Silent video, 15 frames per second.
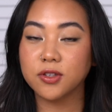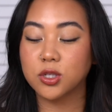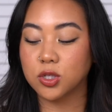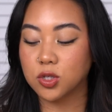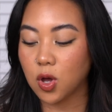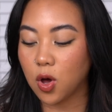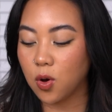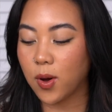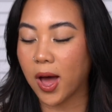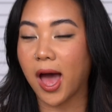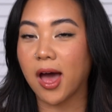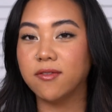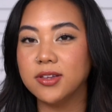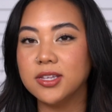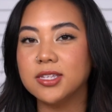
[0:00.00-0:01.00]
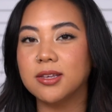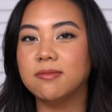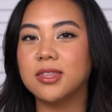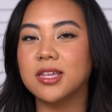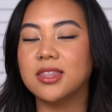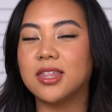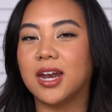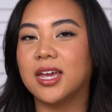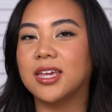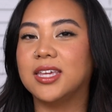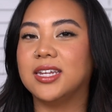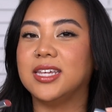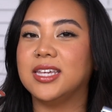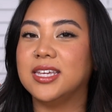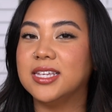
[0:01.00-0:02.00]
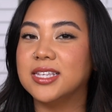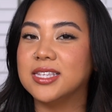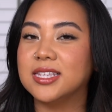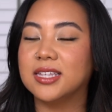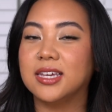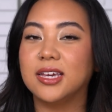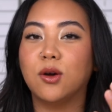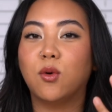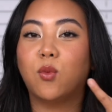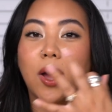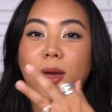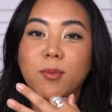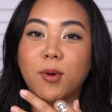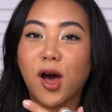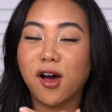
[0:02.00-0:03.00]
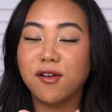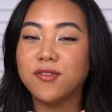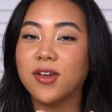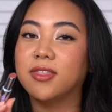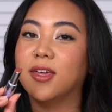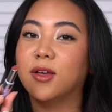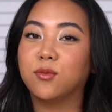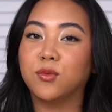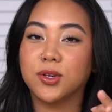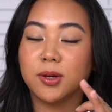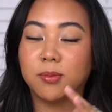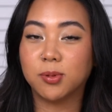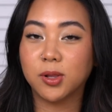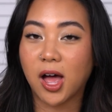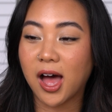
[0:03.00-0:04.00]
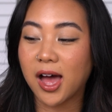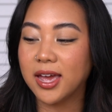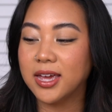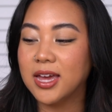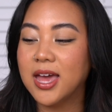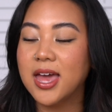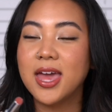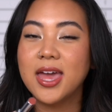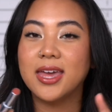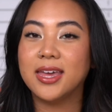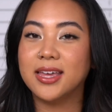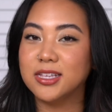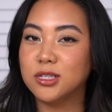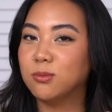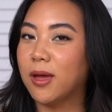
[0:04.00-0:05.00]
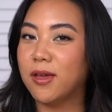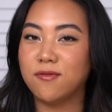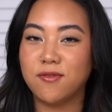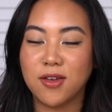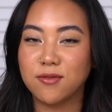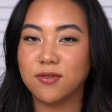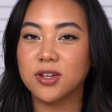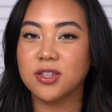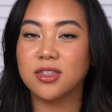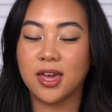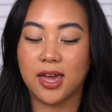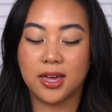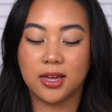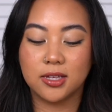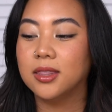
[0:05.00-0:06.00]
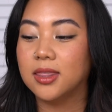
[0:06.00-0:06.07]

So, having something that I can easily wipe off and then reapply is my favorite thing.